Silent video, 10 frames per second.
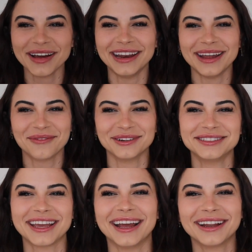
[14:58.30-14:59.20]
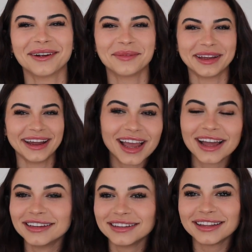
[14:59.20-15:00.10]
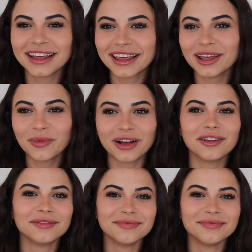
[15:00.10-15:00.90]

my neighbors can't hear me. And he will.